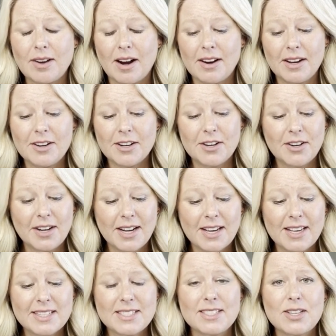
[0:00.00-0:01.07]
our inner critic
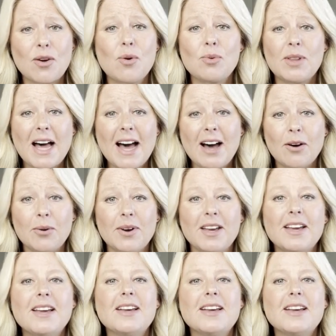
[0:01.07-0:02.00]
is so loud.